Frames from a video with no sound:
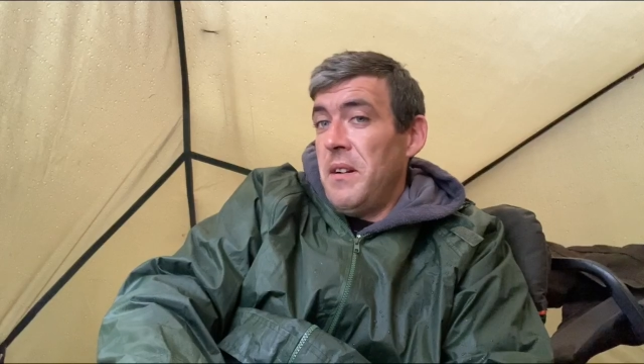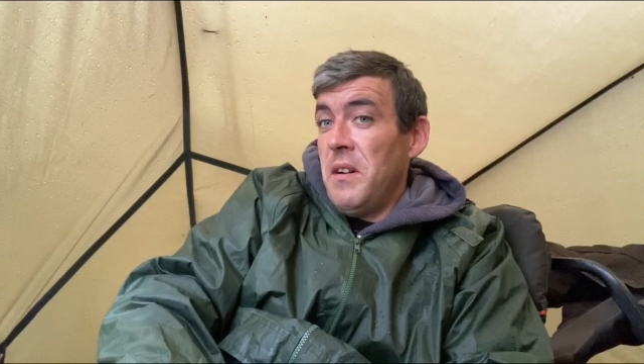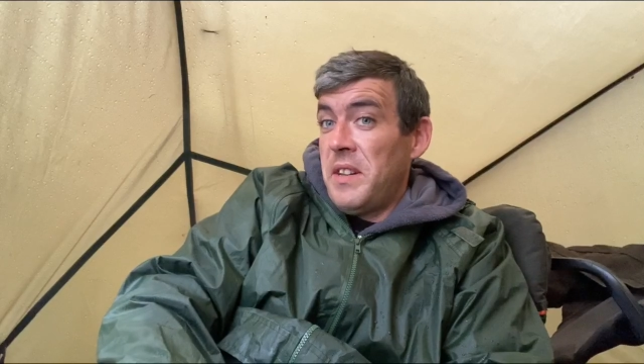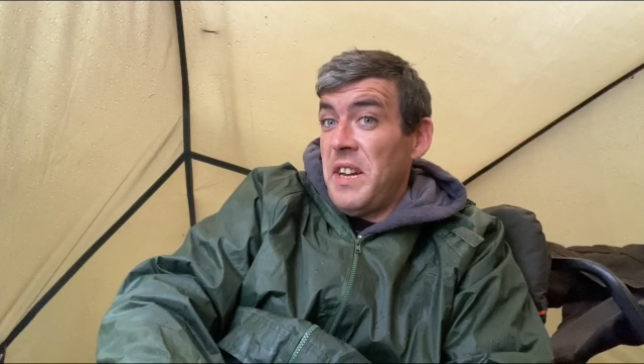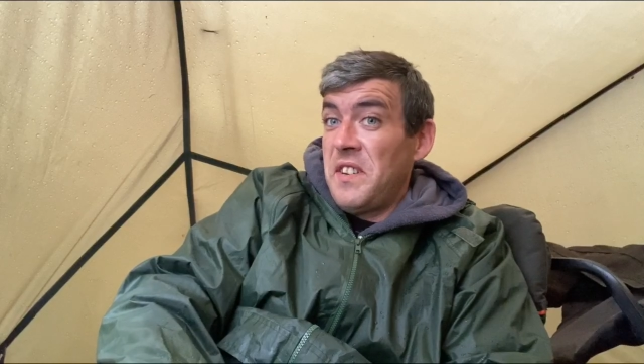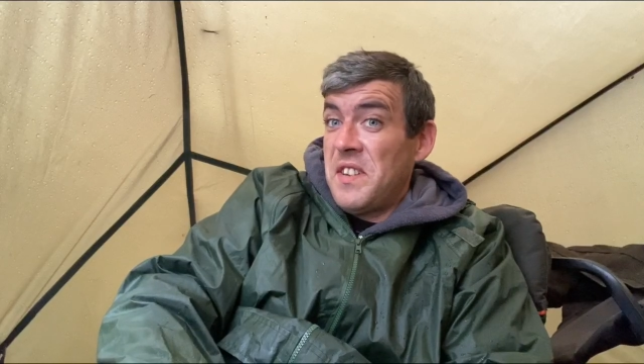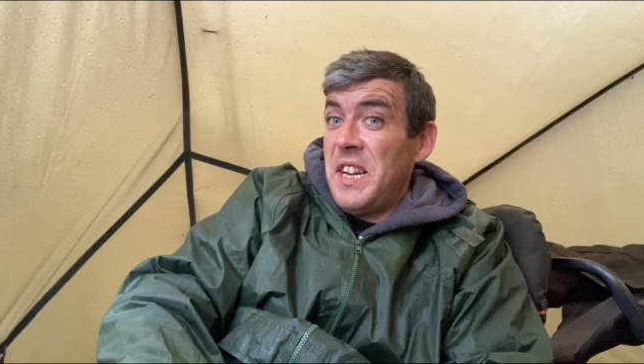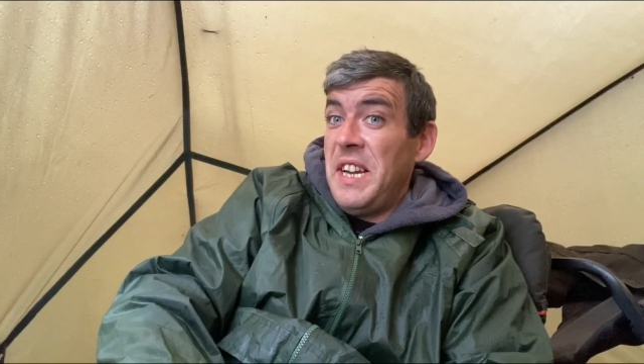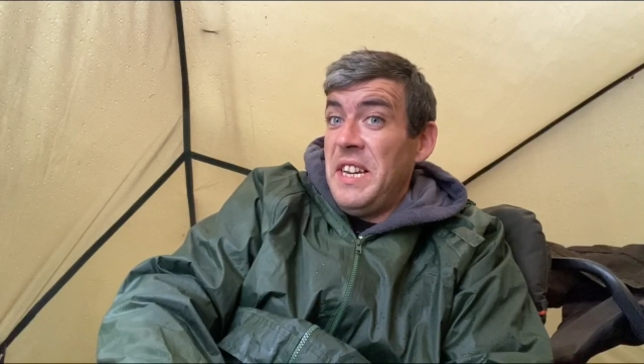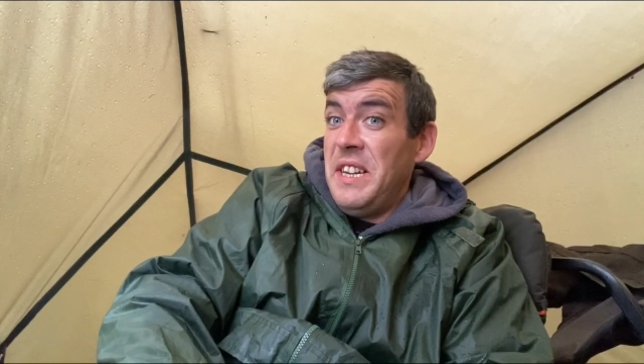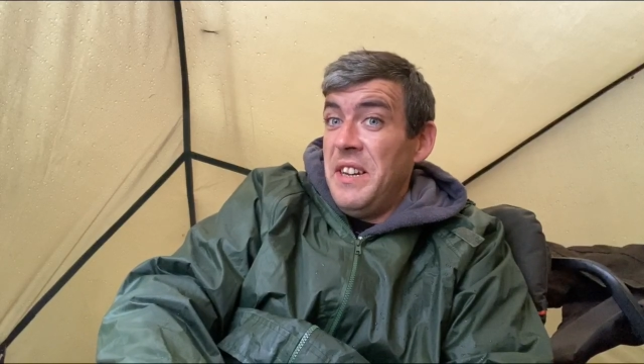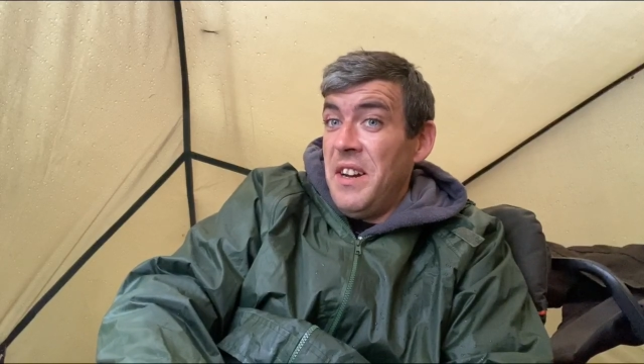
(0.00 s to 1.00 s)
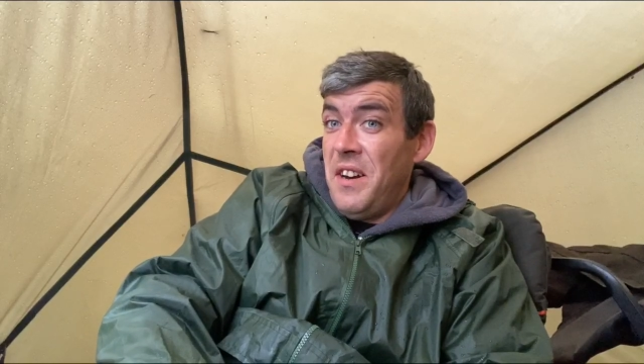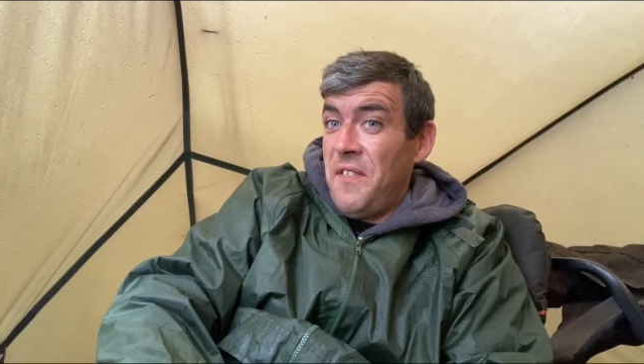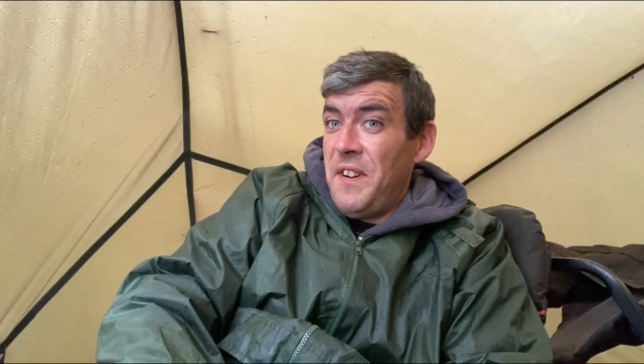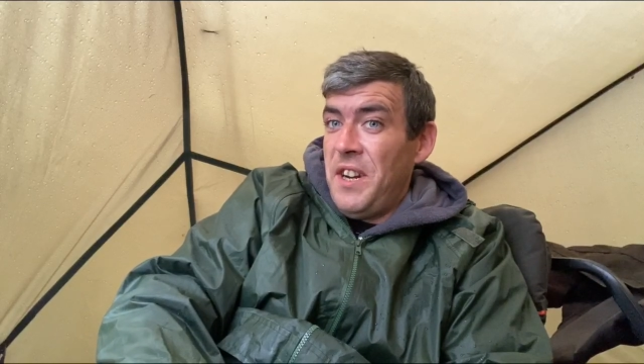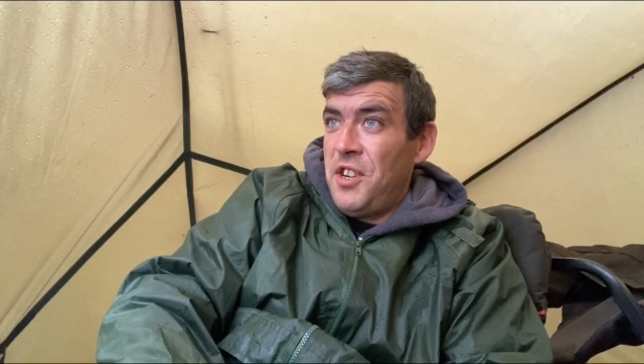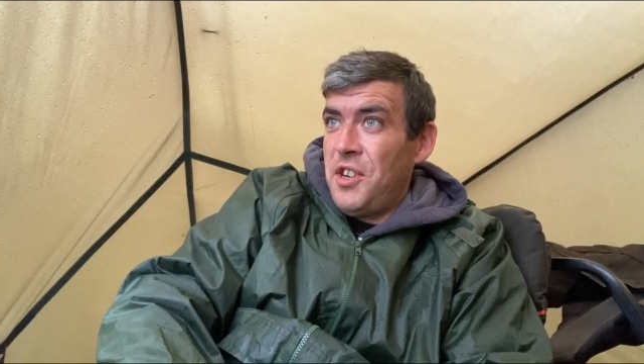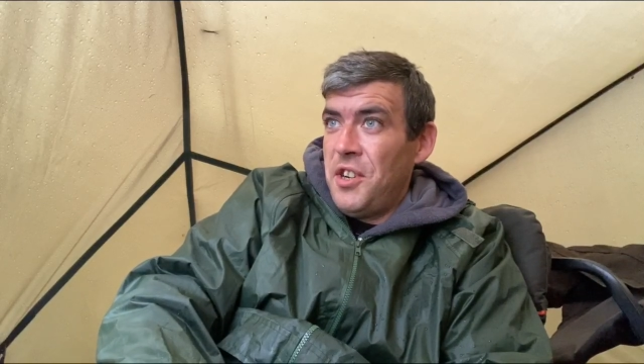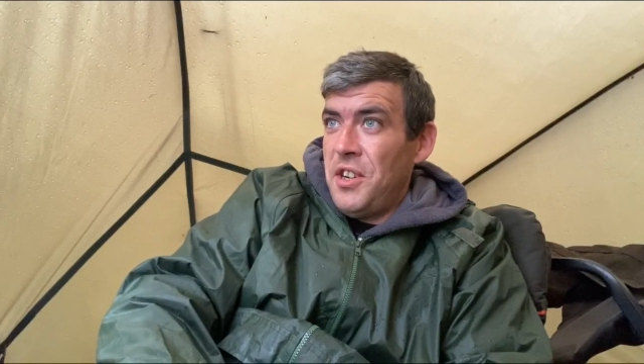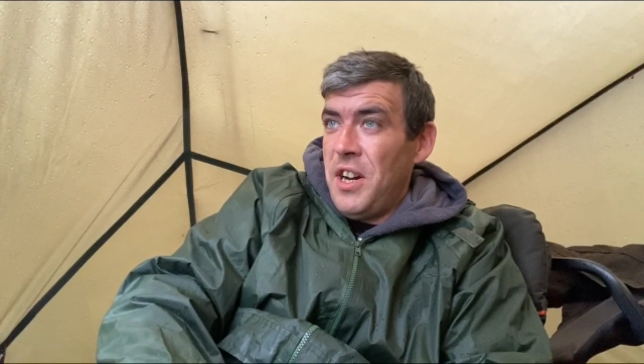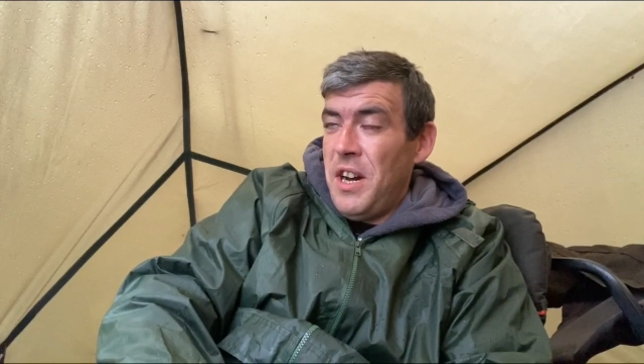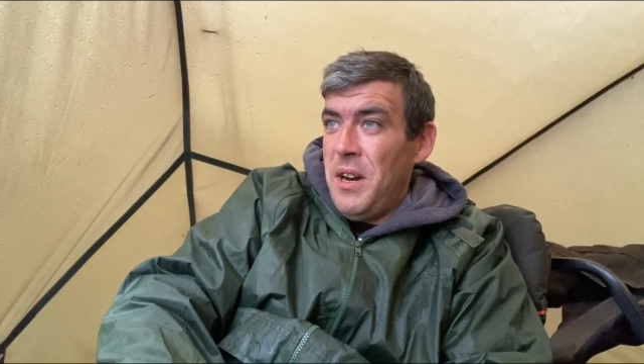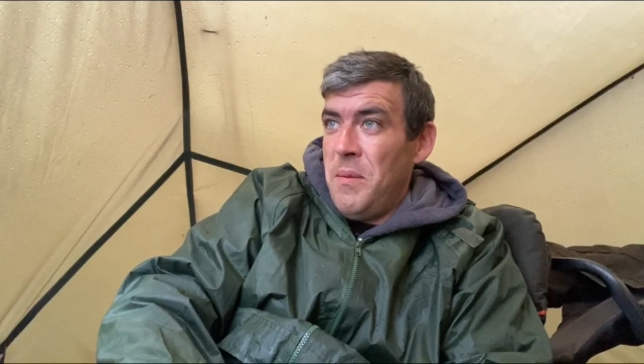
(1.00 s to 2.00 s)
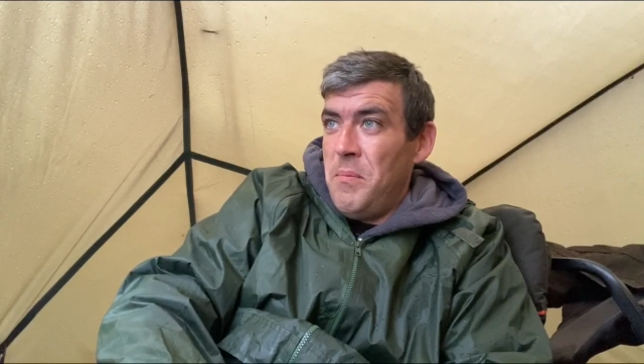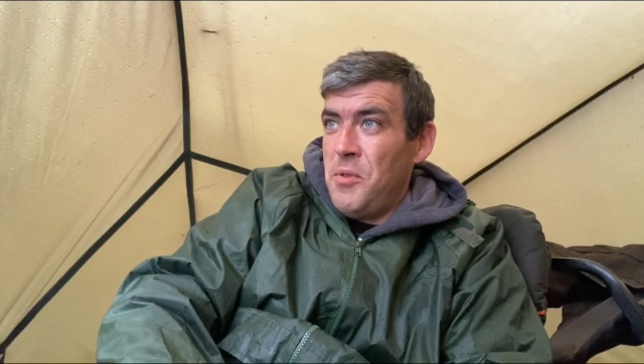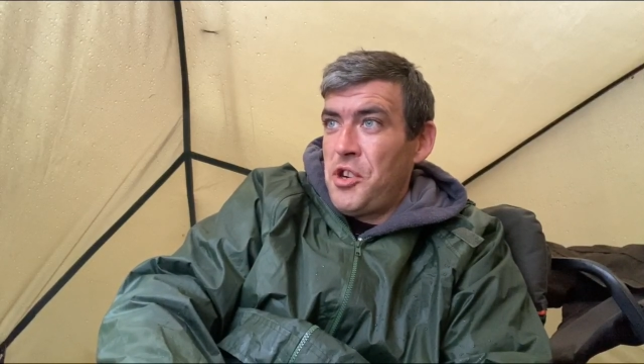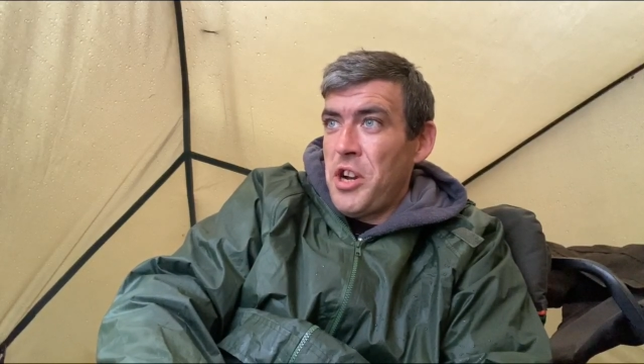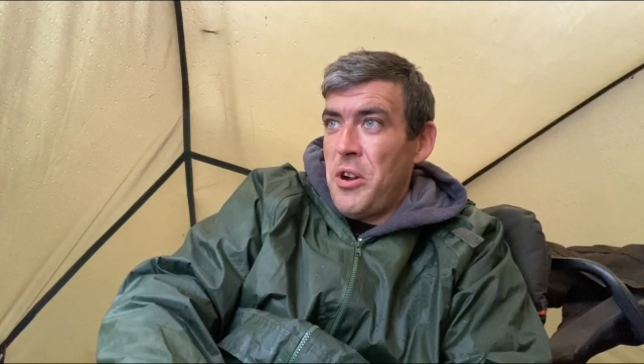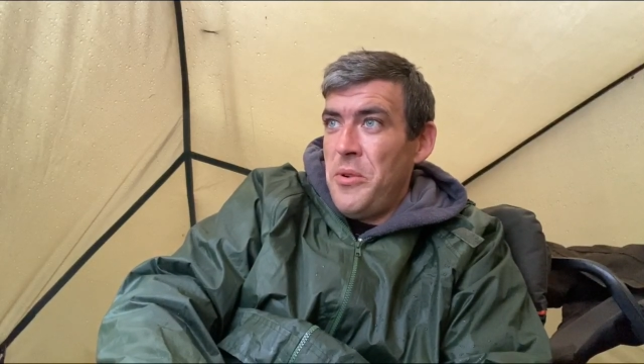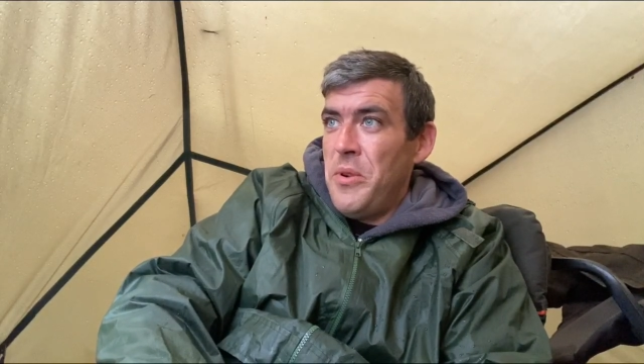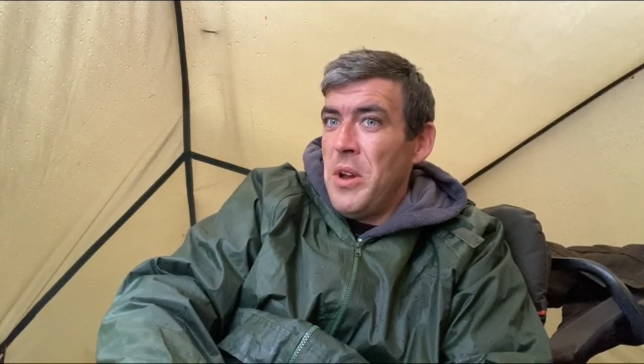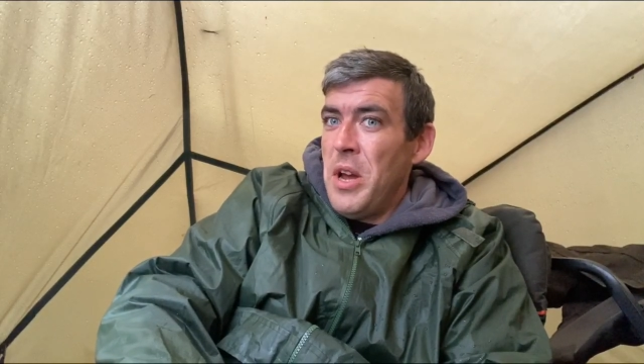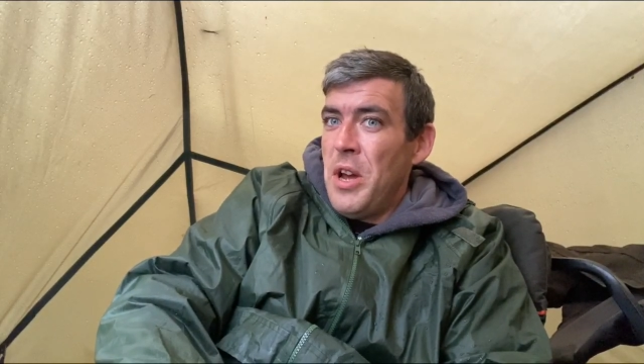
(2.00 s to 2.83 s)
I did see a fish show